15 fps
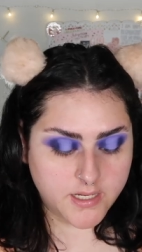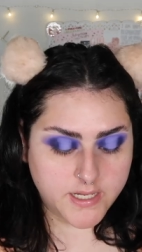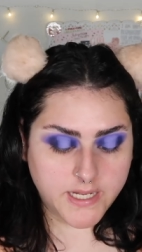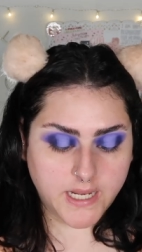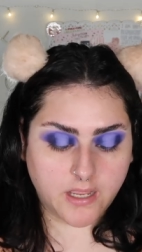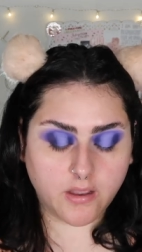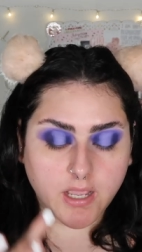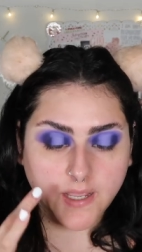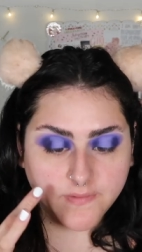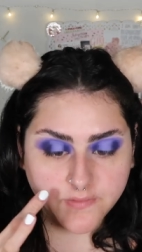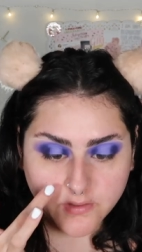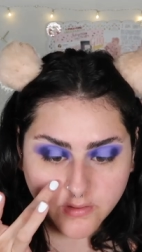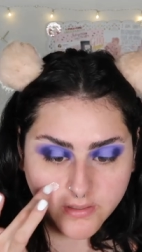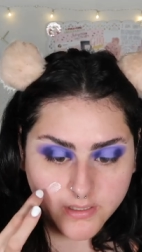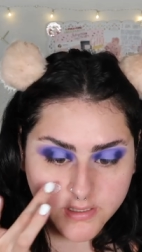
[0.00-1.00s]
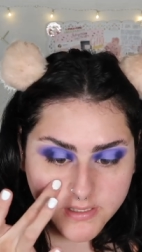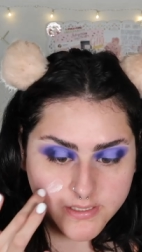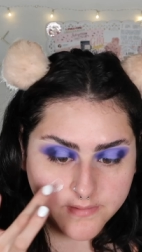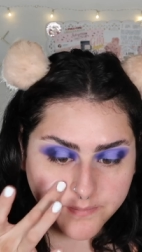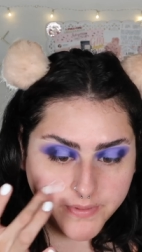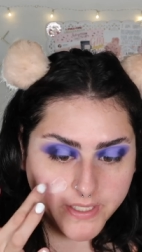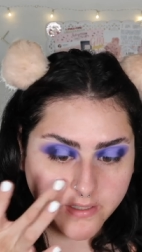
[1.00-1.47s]
now after the
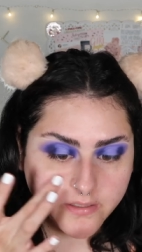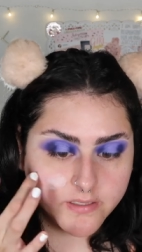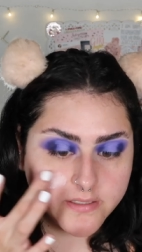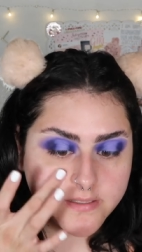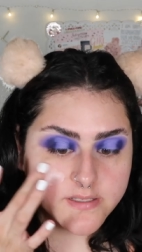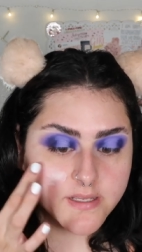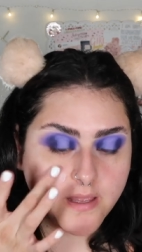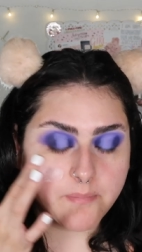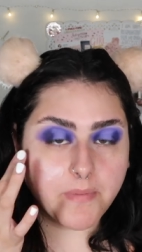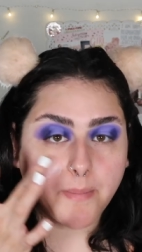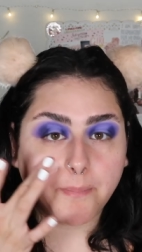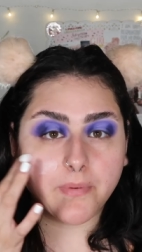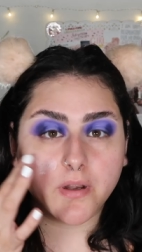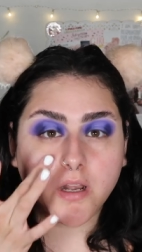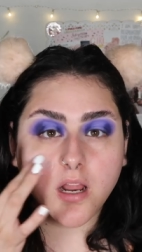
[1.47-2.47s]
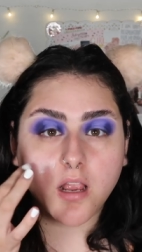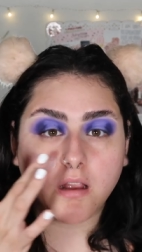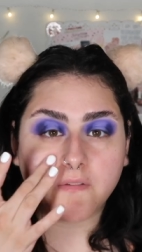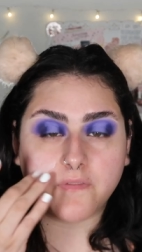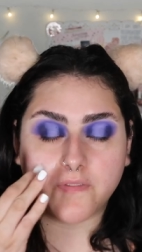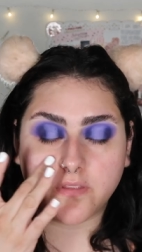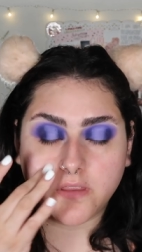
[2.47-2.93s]
disappearance a member
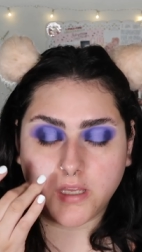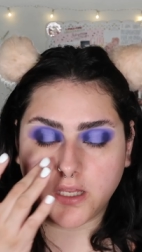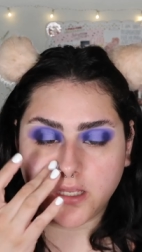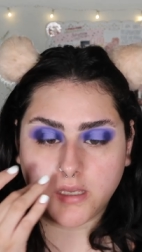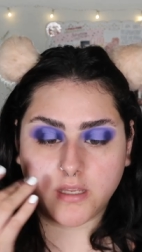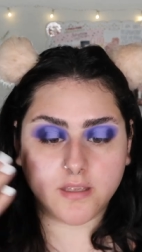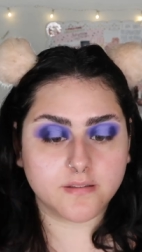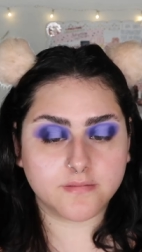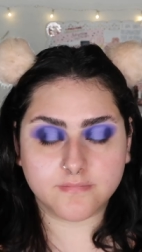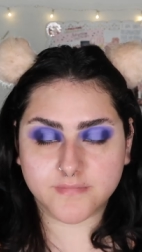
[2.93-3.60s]
of the